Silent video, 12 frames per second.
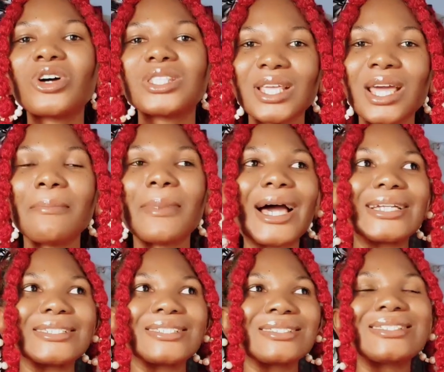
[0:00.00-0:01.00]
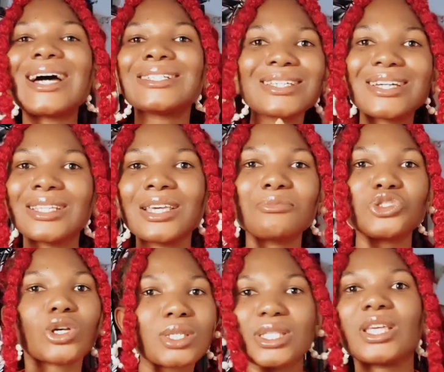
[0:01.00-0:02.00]
for them, and that nickname
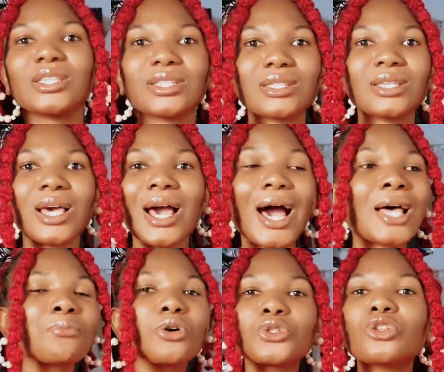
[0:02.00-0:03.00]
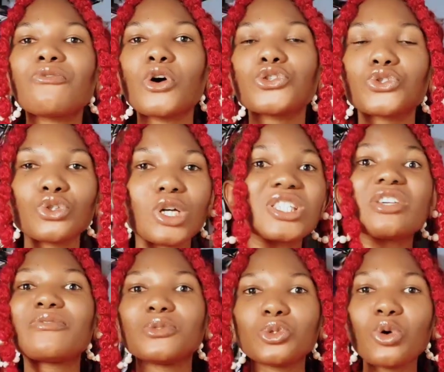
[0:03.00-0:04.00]
just stays. And most of us do not
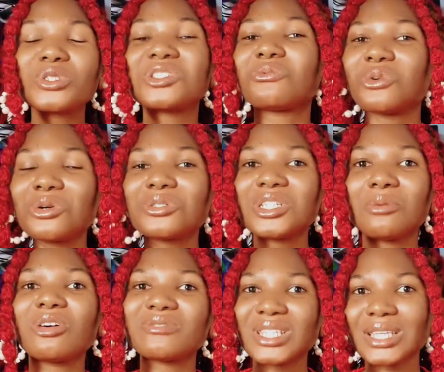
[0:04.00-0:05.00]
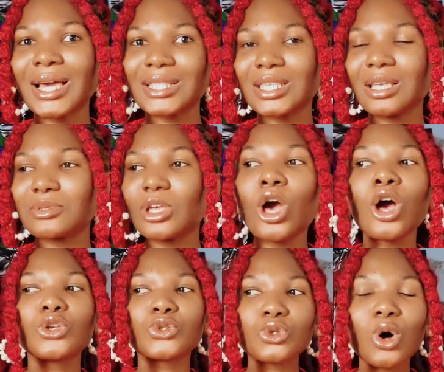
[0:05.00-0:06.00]
even know the real name of these items.
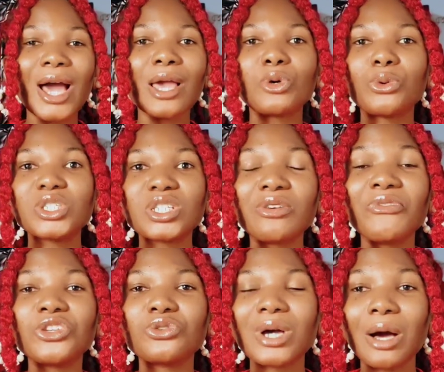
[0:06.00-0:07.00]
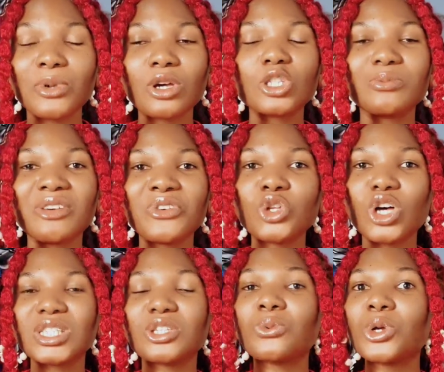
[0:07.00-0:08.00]
So I am going to give you, I'm going to give
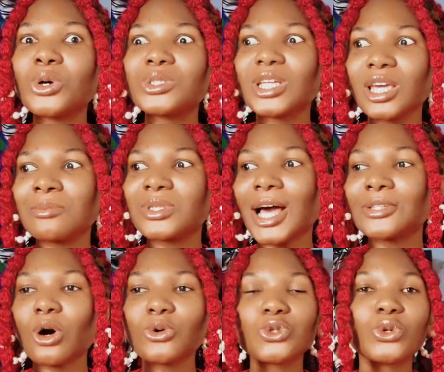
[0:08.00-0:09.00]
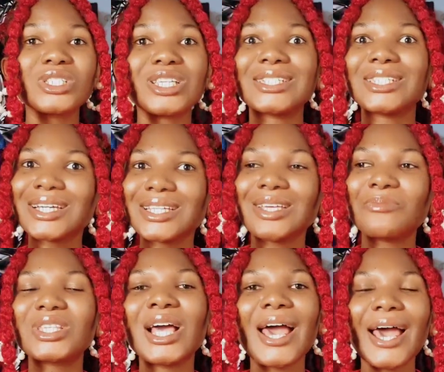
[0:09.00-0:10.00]
us the real names and also their
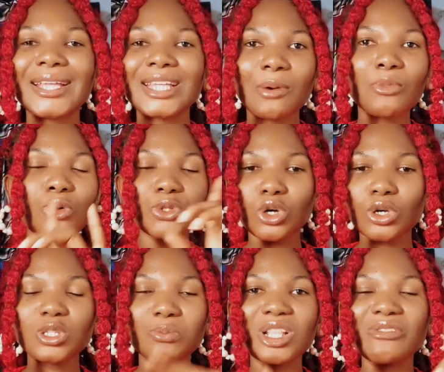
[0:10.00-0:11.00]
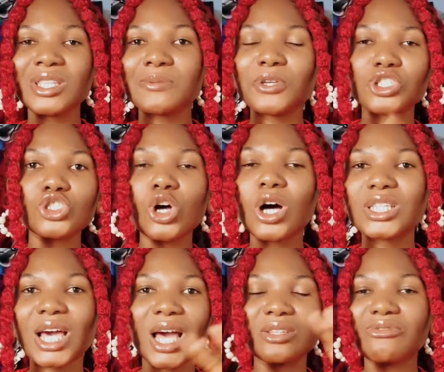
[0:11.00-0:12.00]
nicknames. And I'm also going to be leaving
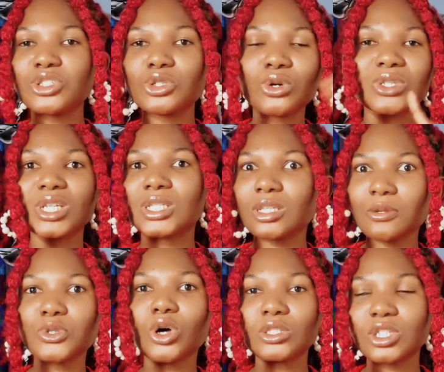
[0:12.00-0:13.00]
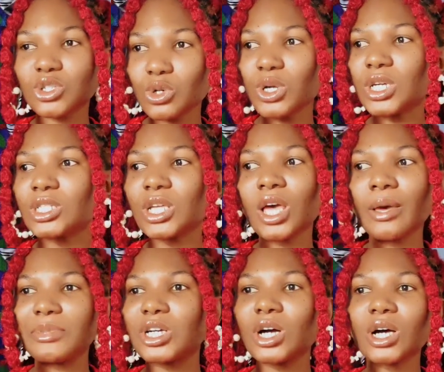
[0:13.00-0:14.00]
pictures and videos and tips on the screen
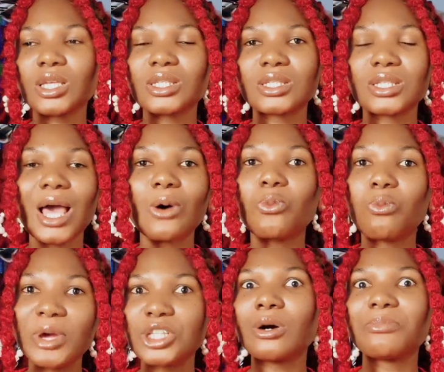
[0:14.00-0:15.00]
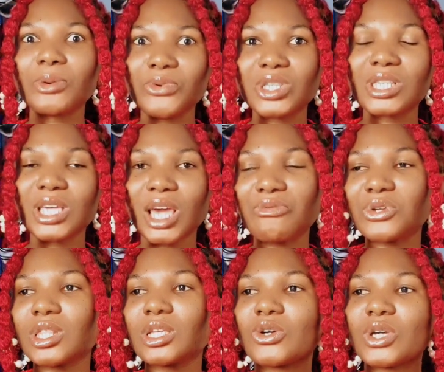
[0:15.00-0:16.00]
because I may not be able to see
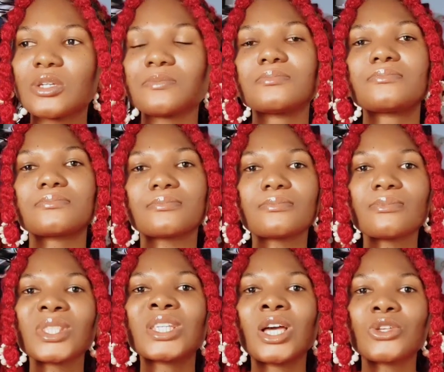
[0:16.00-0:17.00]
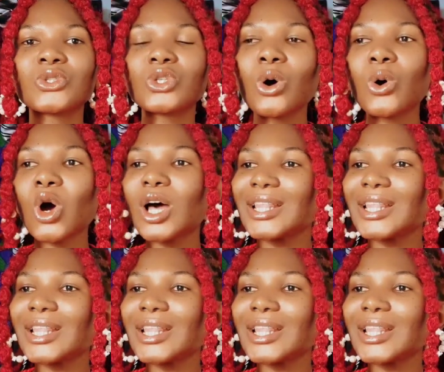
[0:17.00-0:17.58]
everything, okay? So